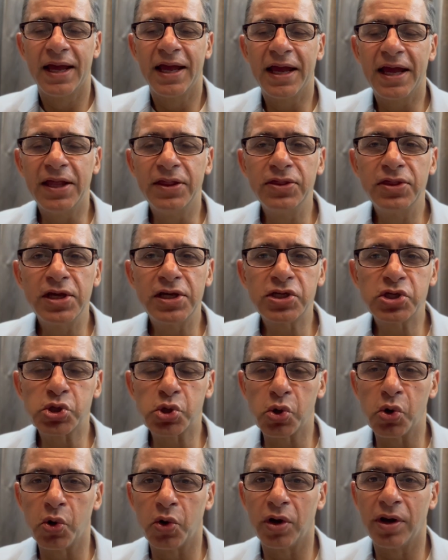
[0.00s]
In this
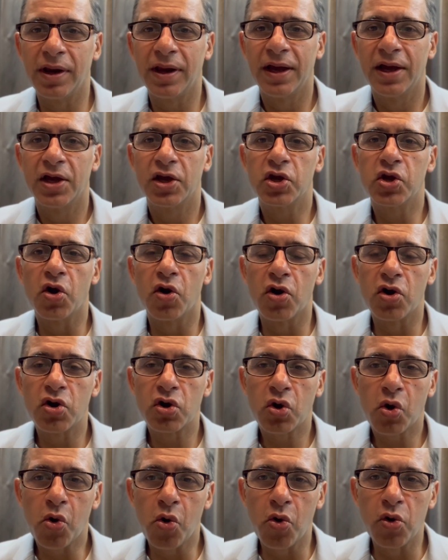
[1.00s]
role, your
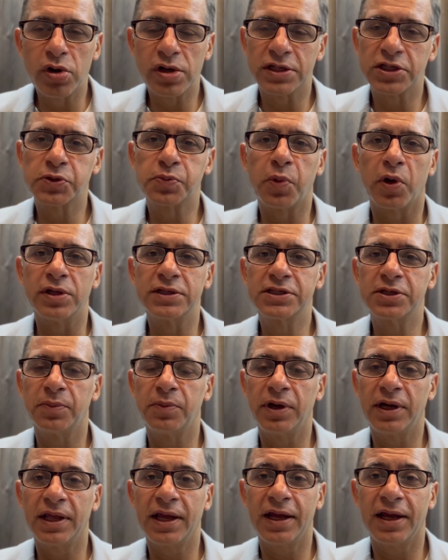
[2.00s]
core
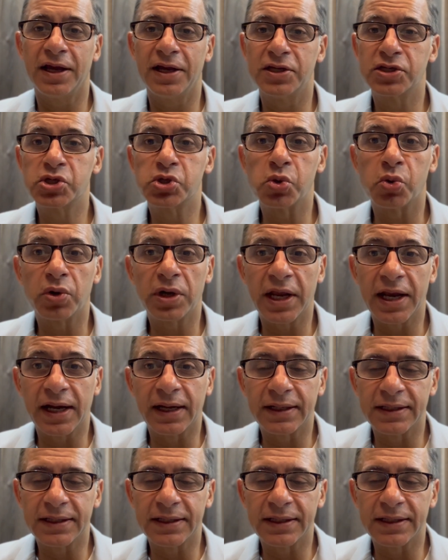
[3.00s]
responsibility is to take